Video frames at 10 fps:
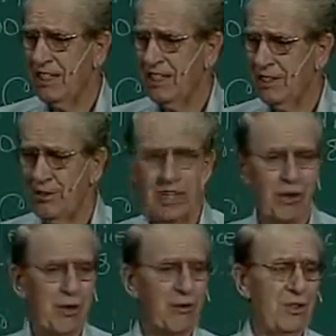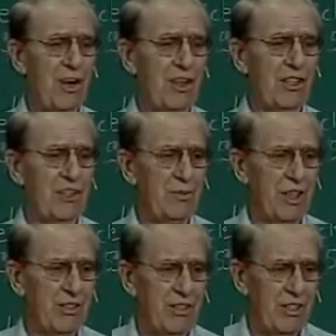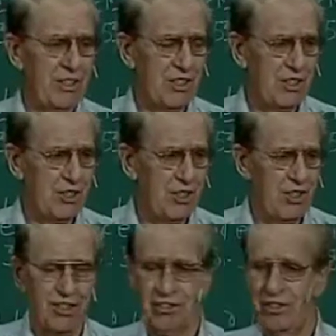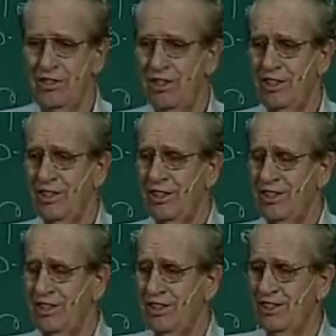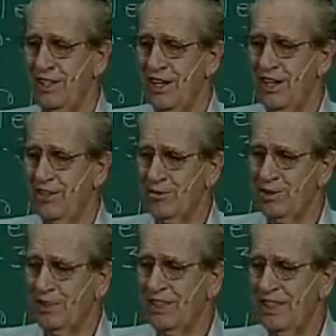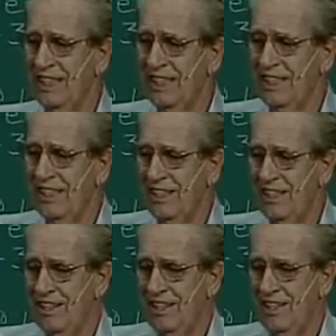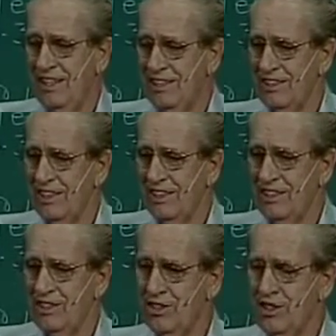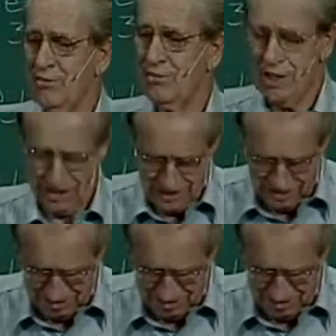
So, anyhow, we were talking about all the slaughter of all these animals, and somebody